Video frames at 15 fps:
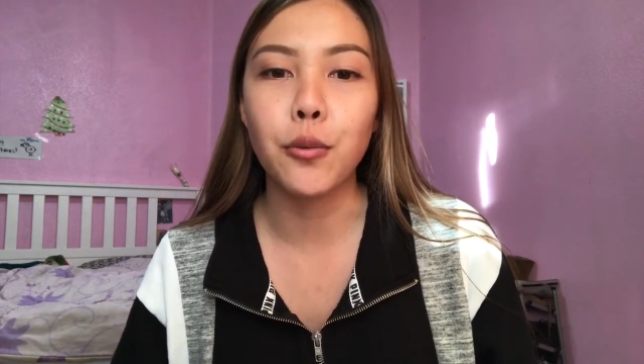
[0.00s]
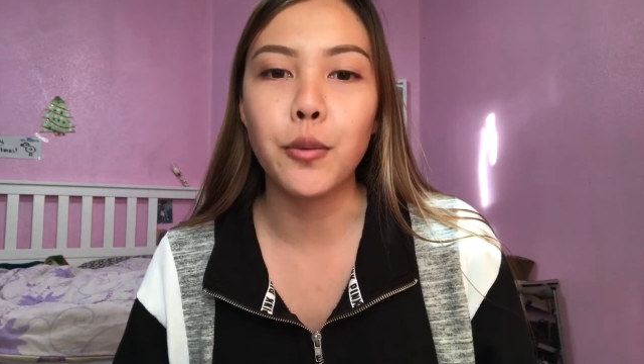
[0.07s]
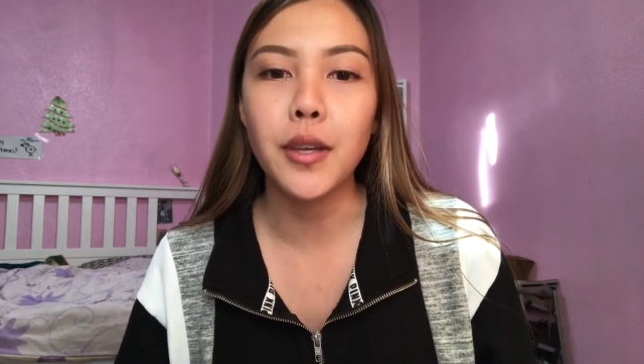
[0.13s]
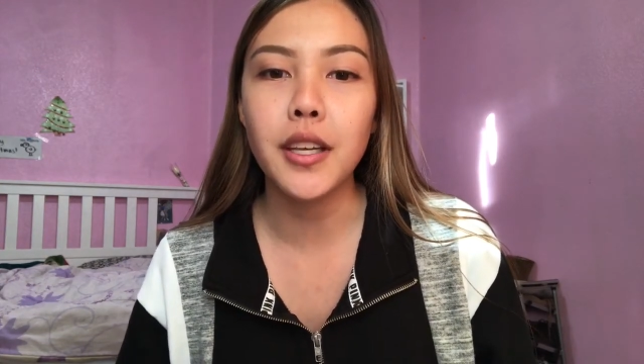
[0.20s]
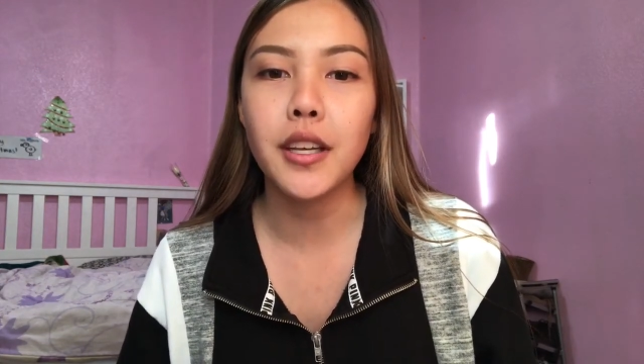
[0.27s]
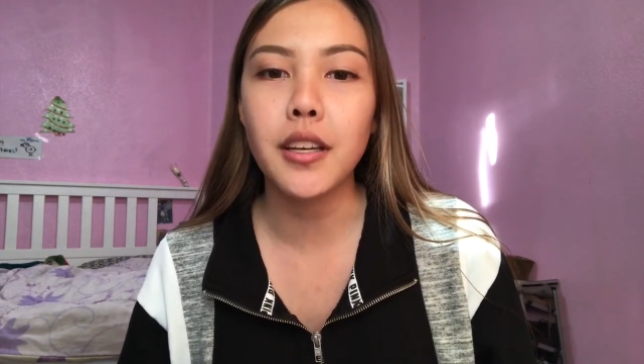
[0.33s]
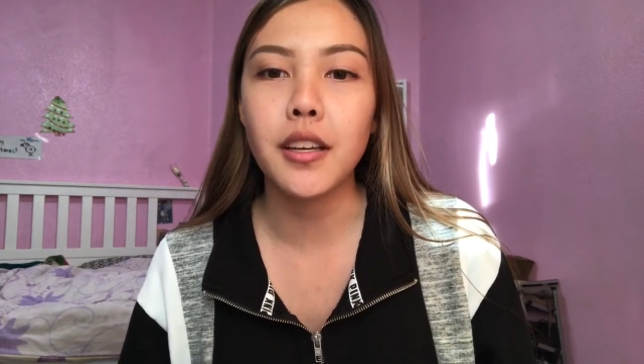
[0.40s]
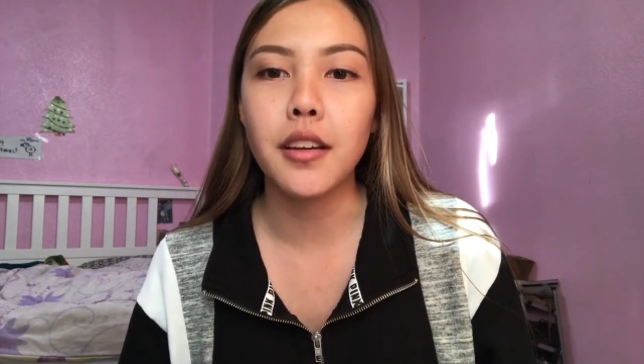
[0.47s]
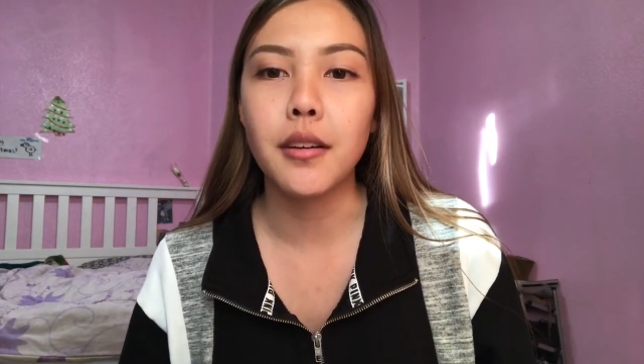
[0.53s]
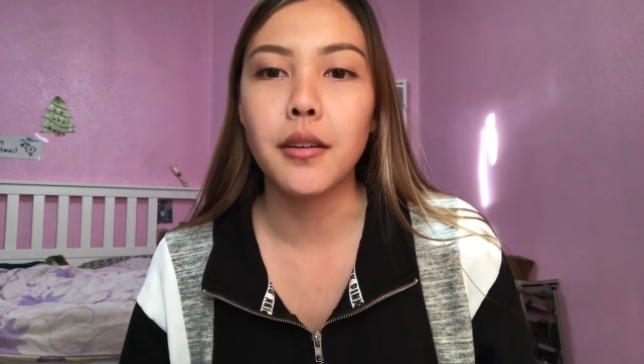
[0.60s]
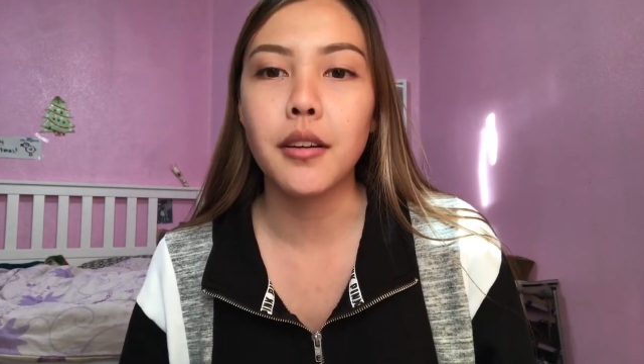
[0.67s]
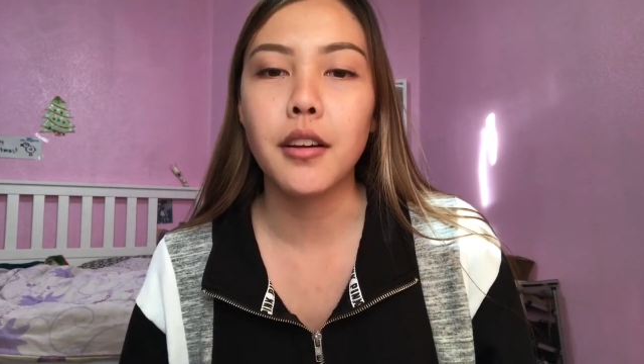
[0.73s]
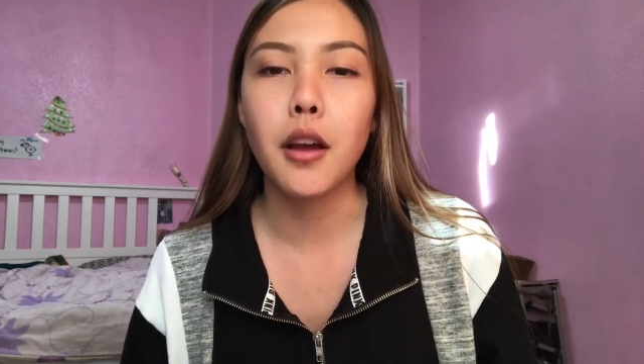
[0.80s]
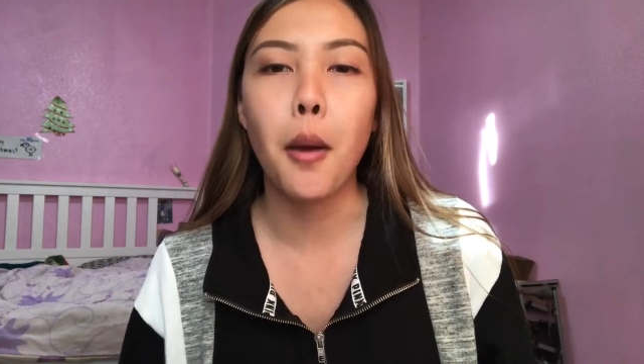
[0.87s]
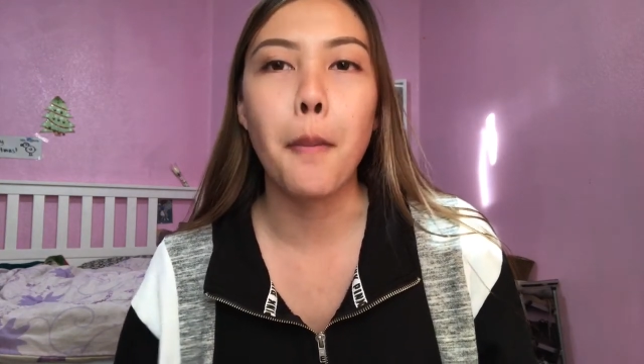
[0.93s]
week
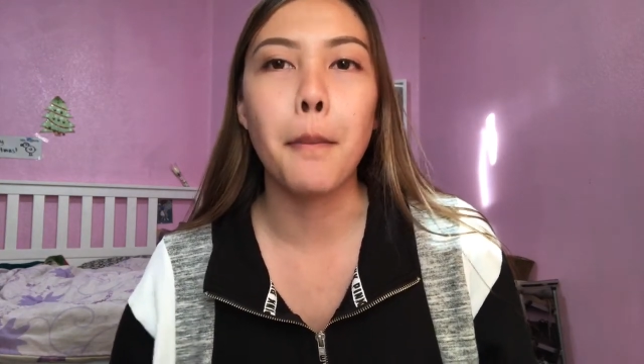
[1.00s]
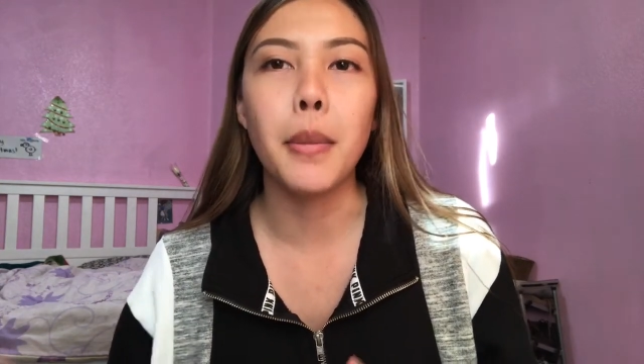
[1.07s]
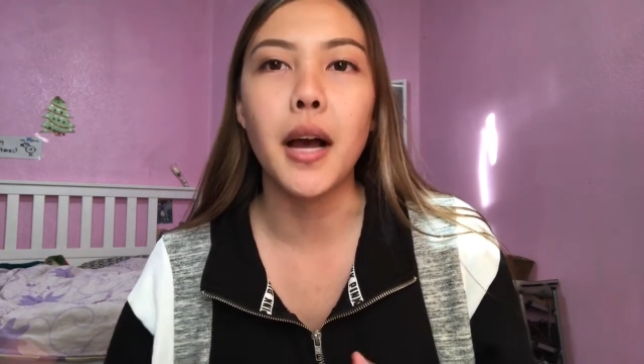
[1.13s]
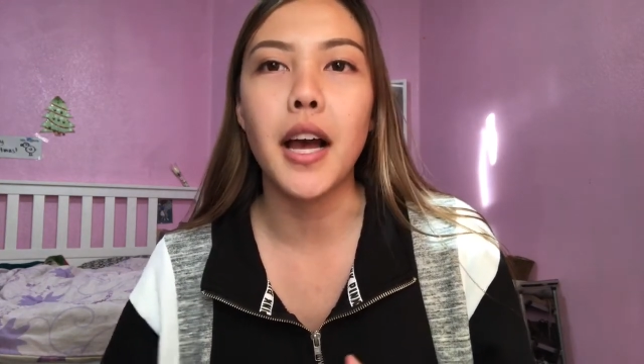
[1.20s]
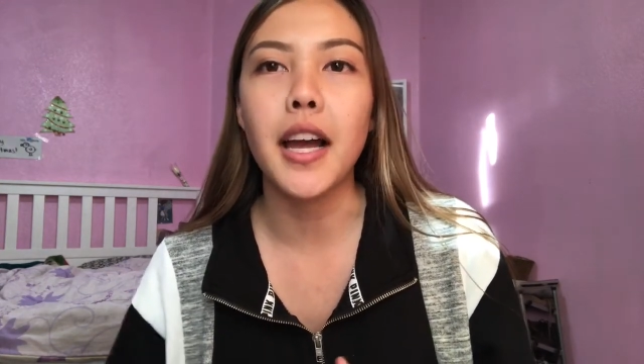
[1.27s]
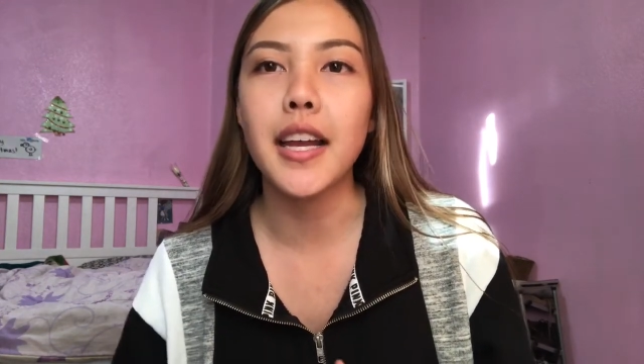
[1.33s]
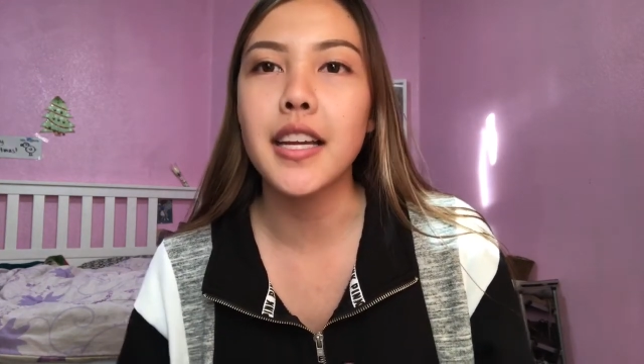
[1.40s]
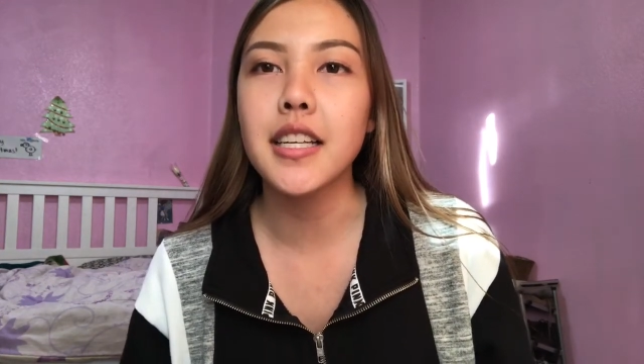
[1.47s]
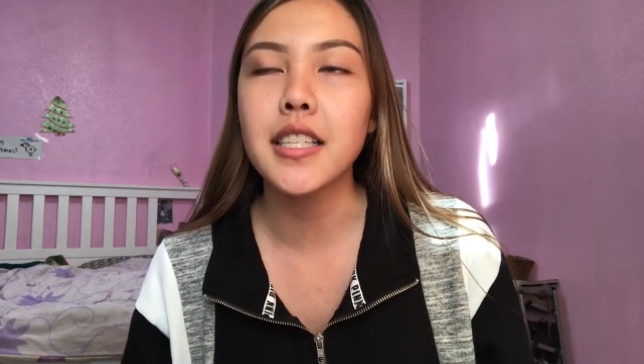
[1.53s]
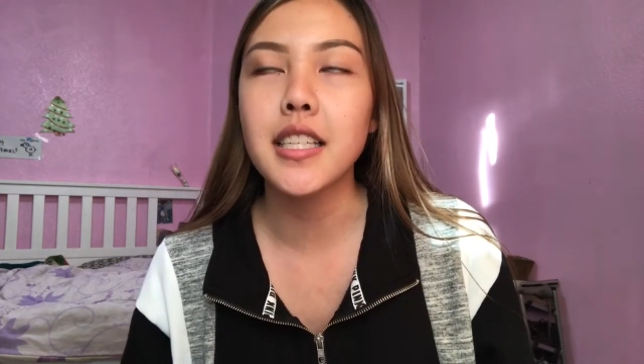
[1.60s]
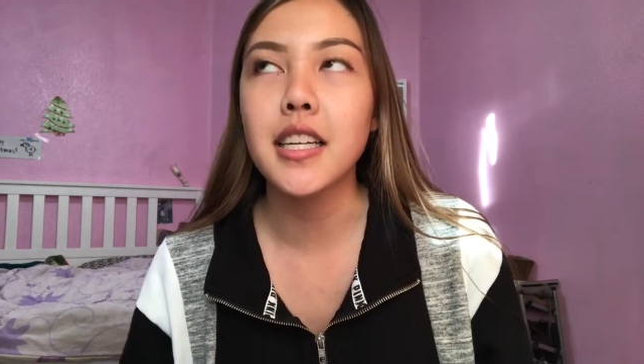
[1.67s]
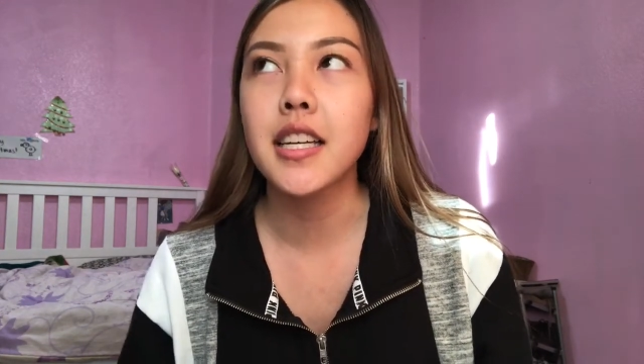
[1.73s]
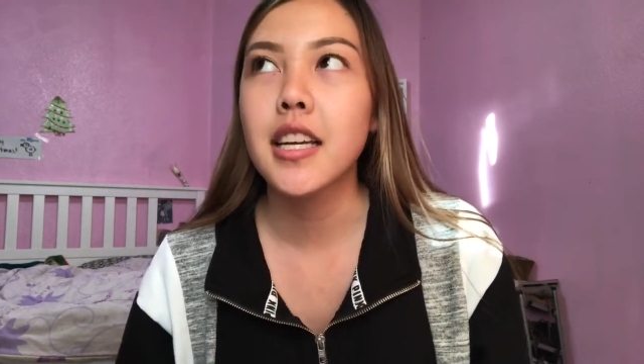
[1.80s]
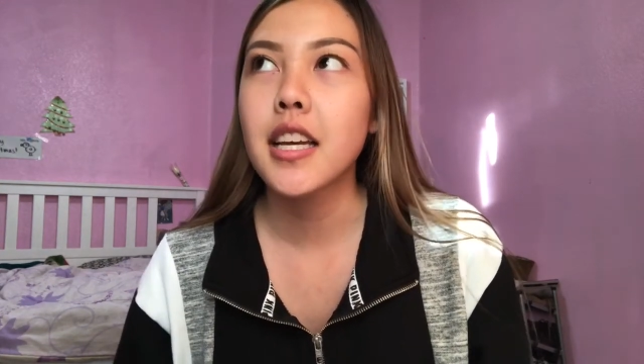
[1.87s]
combined.